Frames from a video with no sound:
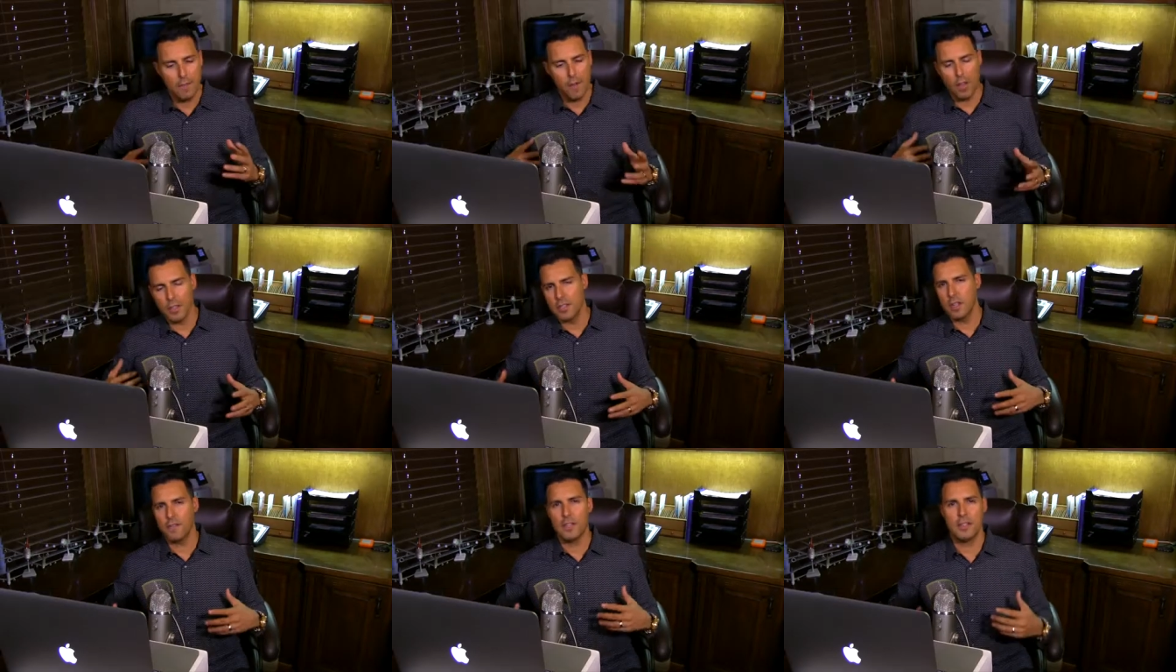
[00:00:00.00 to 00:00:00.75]
if all this
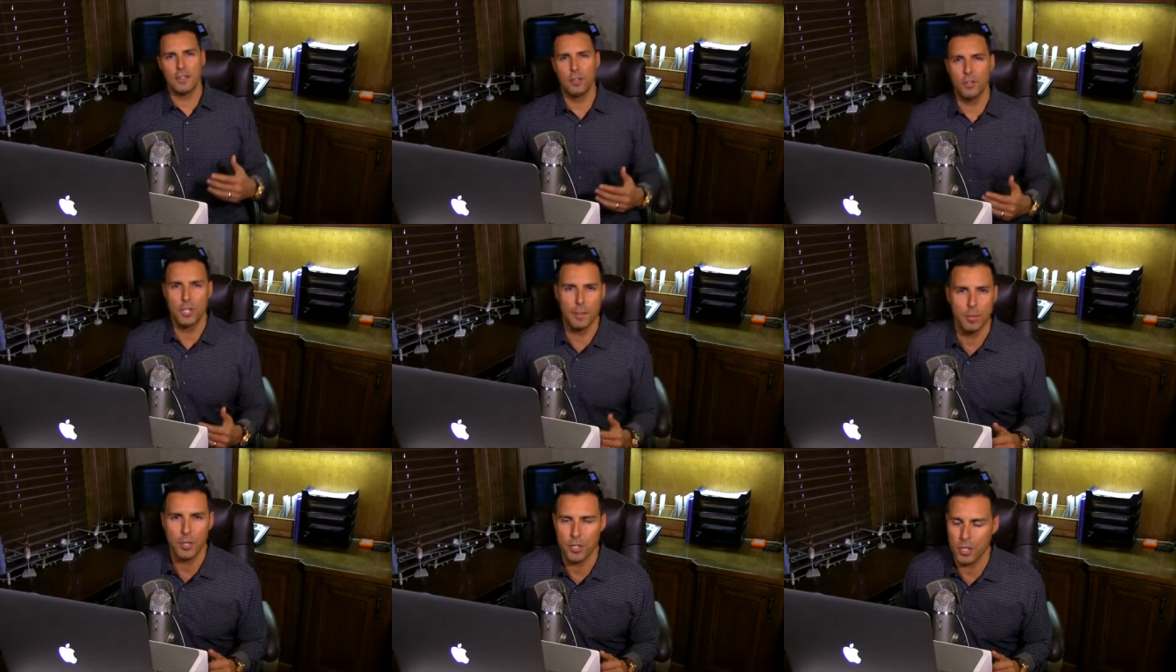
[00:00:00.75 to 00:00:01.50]
stuff sounds a little
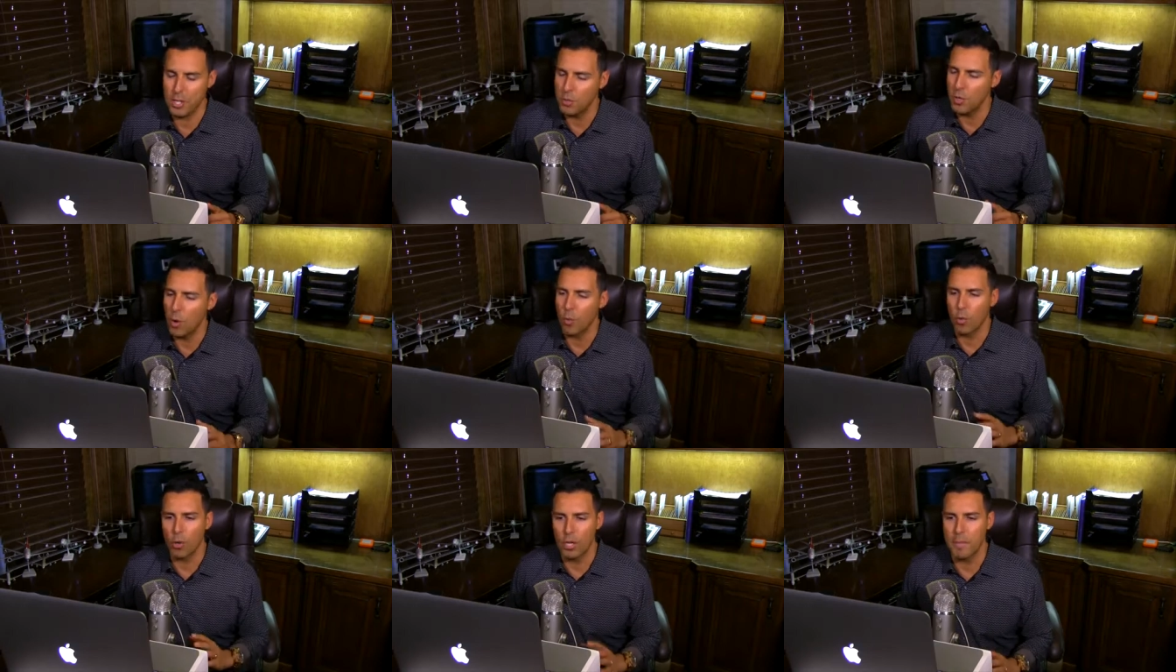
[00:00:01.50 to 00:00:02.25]
gibberish to you, don't
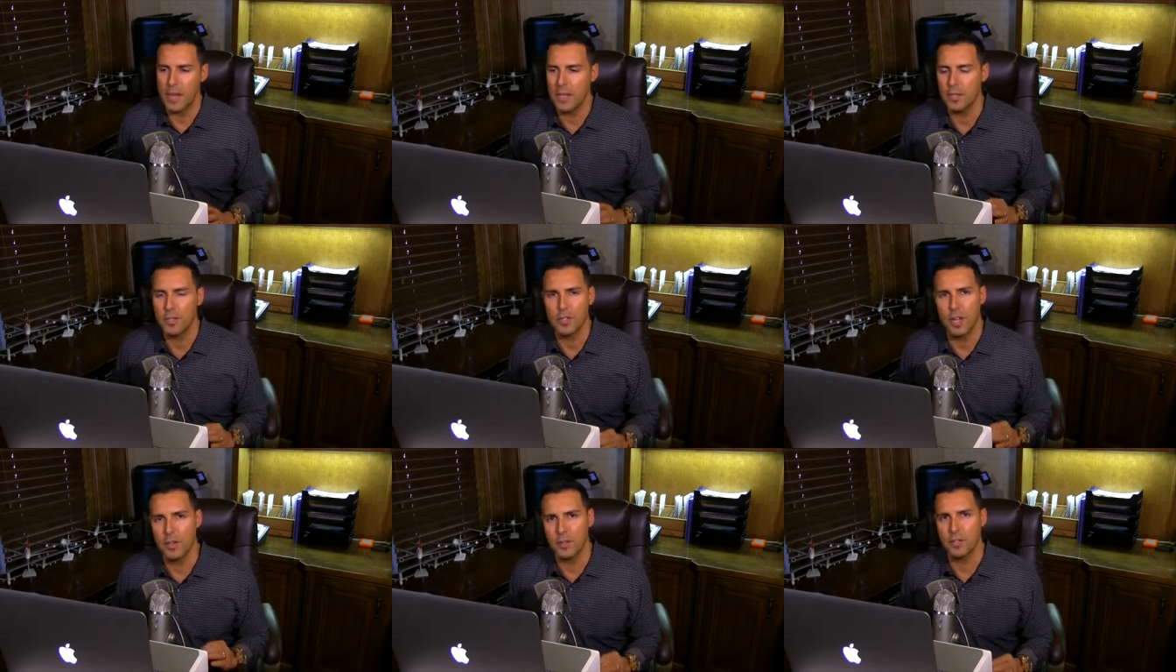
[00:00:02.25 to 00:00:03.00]
worry about it. Just
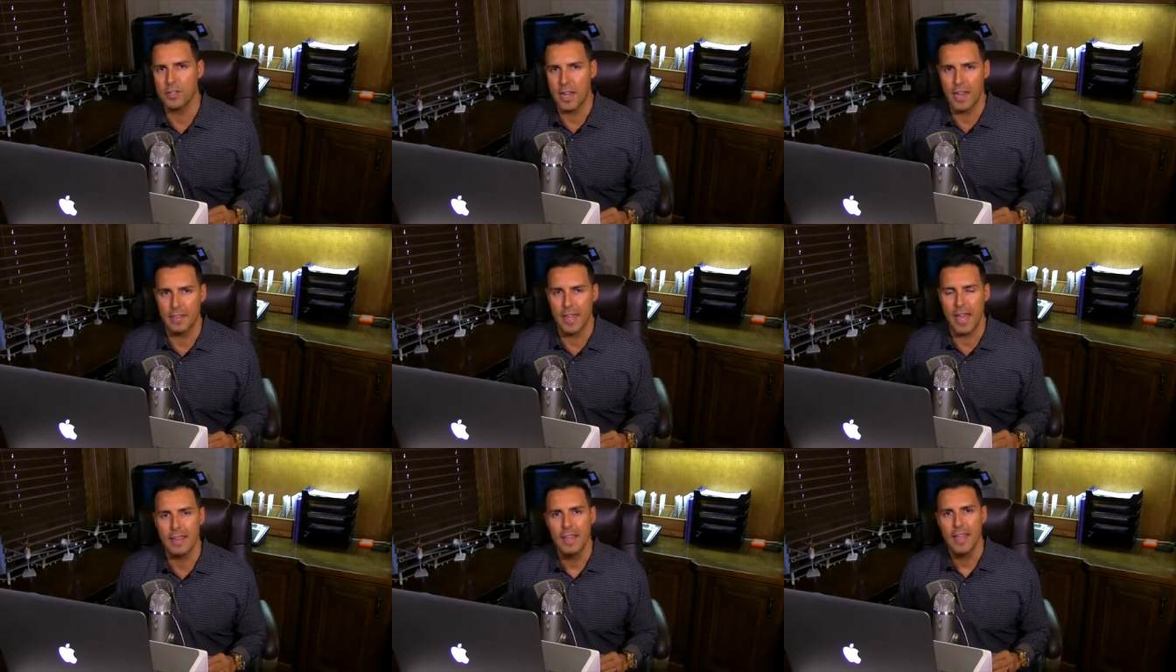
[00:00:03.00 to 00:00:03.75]
understand
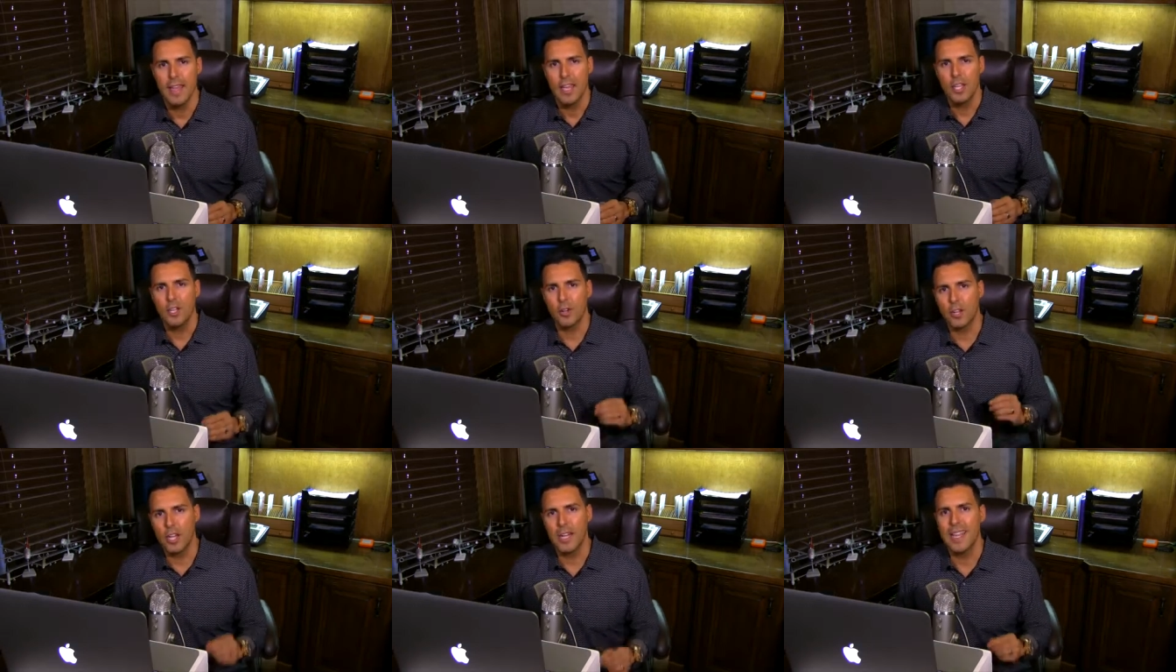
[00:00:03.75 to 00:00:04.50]
that you're
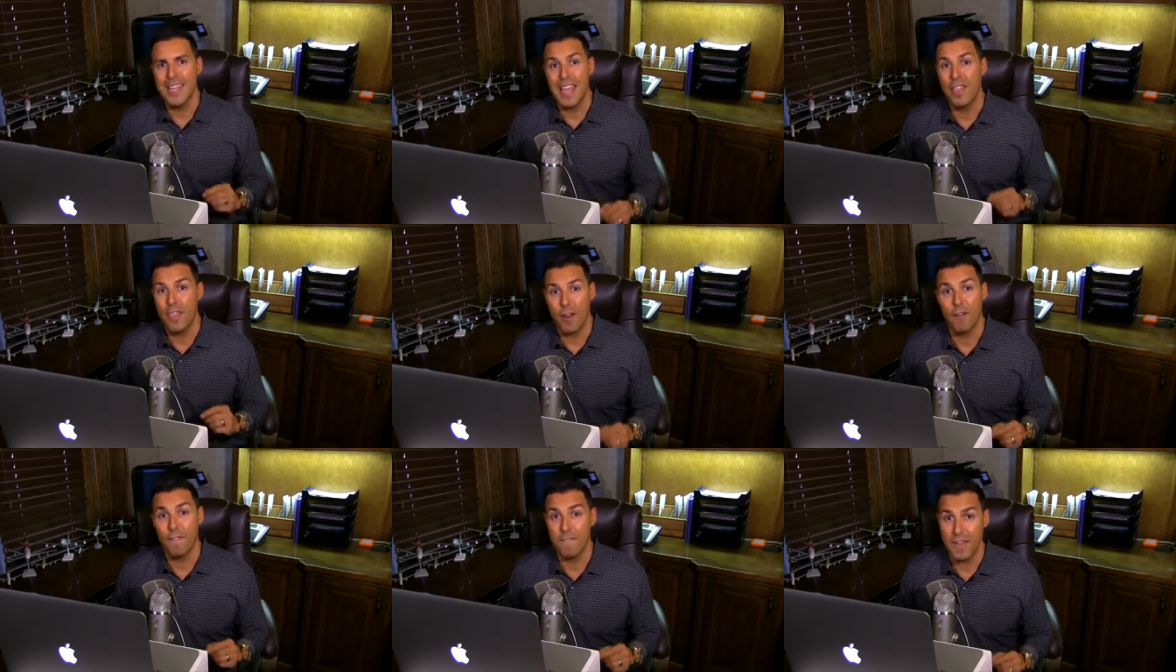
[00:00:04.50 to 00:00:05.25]
going to get
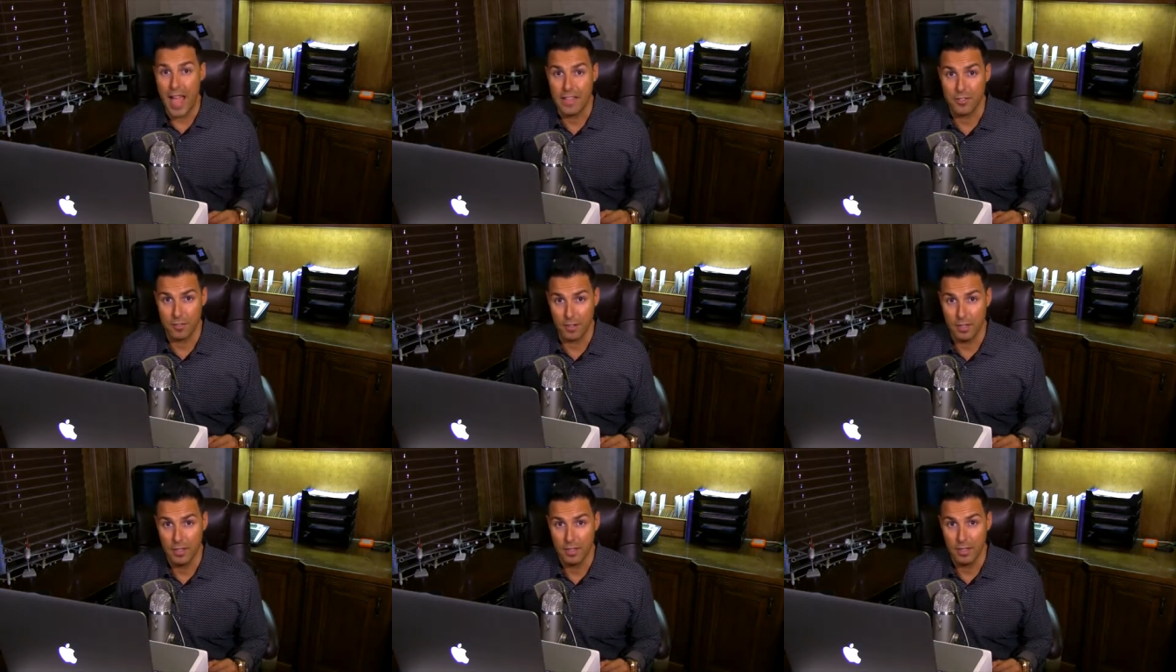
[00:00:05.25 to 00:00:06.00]
there faster.